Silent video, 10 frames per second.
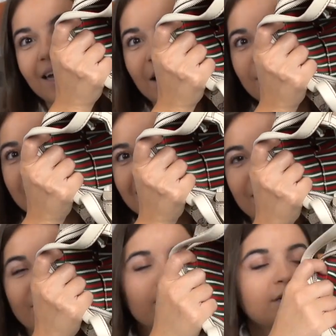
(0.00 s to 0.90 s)
how it is
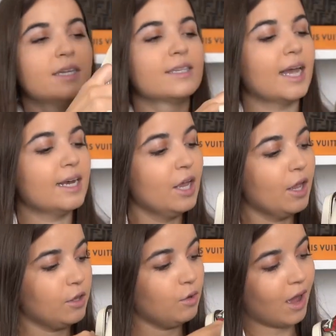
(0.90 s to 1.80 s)
like fabric inside.
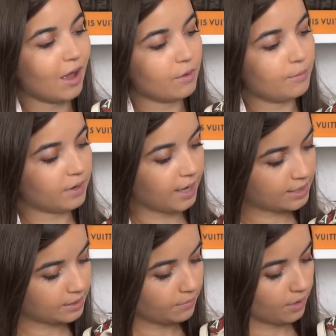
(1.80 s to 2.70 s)
You have the
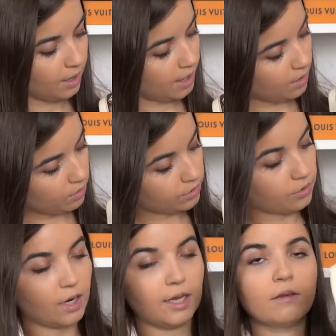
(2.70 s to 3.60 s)
pockets, and
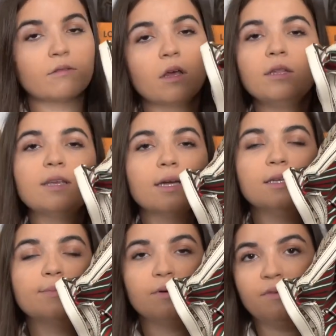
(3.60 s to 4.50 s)
also like the inside
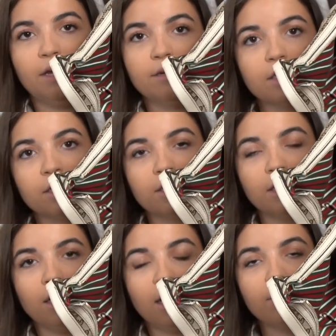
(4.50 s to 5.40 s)
is perfect condition.
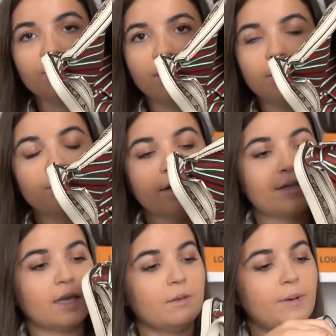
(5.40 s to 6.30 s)
I'm really
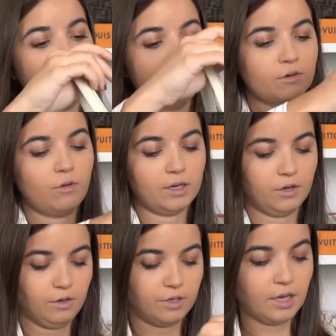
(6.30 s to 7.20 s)
impressed. Like the bag is quite good,